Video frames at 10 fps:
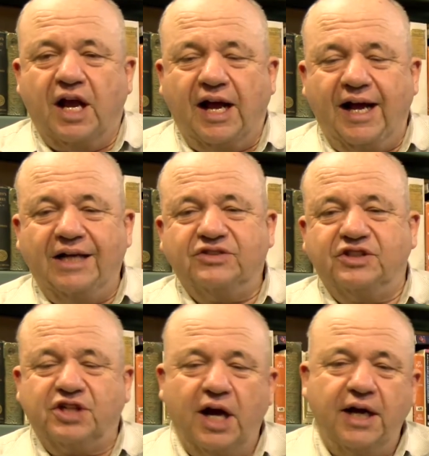as the
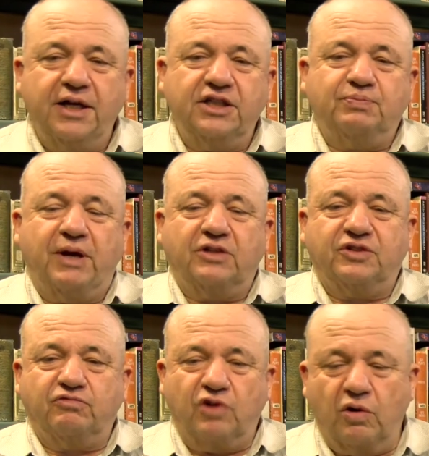Chinese Belt
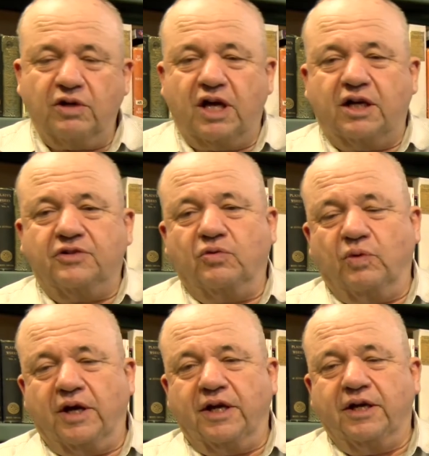and Road got
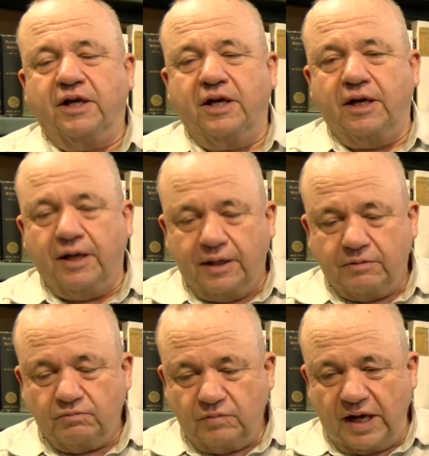underway,
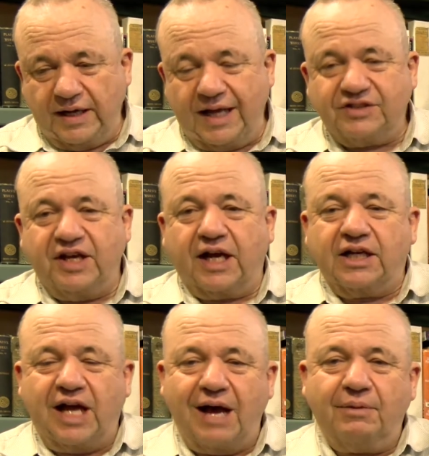and as the
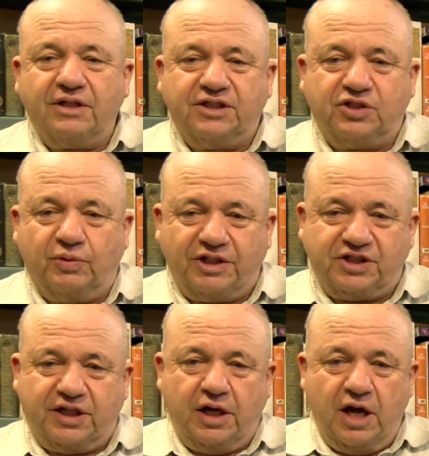economic
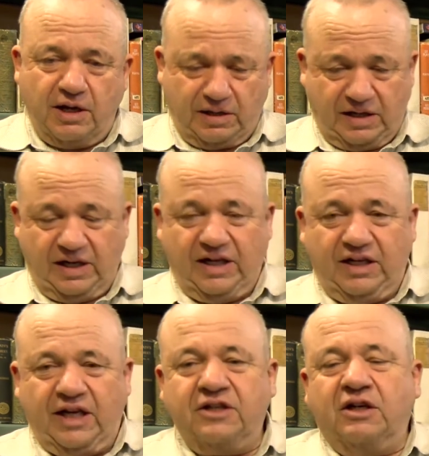situation
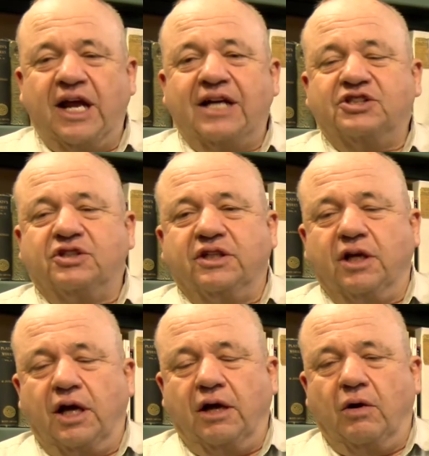internationally
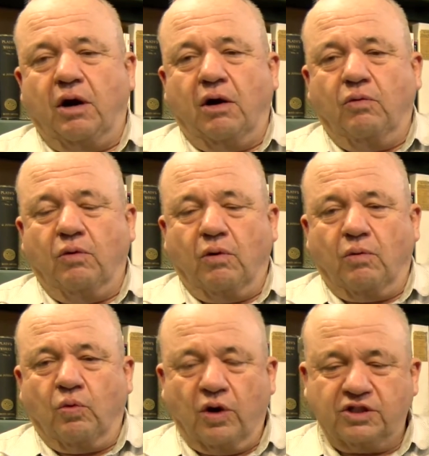
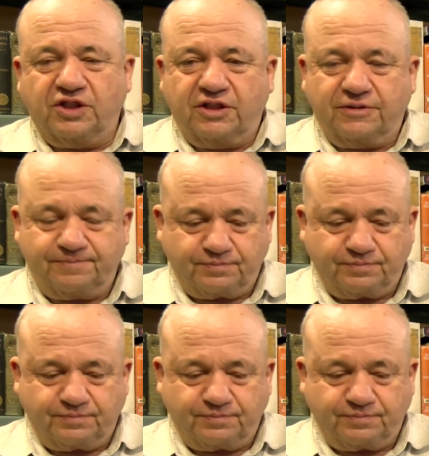worsened.